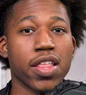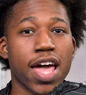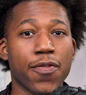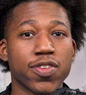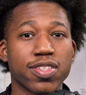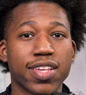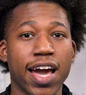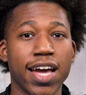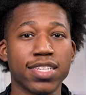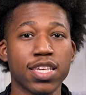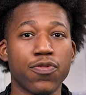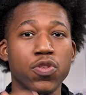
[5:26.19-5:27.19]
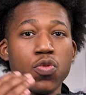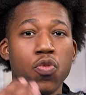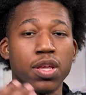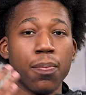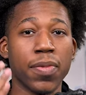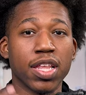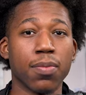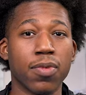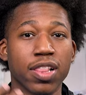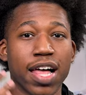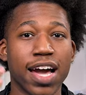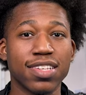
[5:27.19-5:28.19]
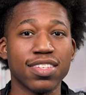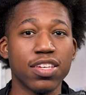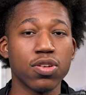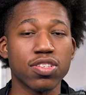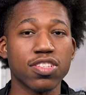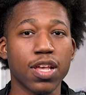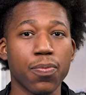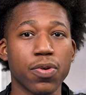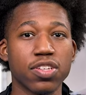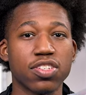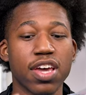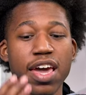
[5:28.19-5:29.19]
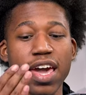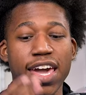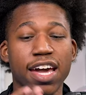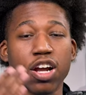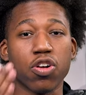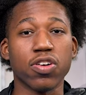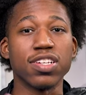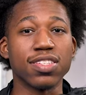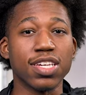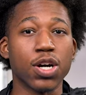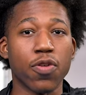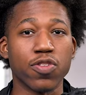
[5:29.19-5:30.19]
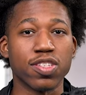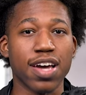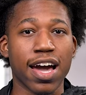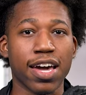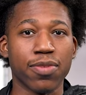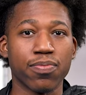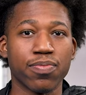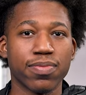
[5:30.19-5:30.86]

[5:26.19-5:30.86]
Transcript: half a size if you want to minimize heel slippage and creasing over time.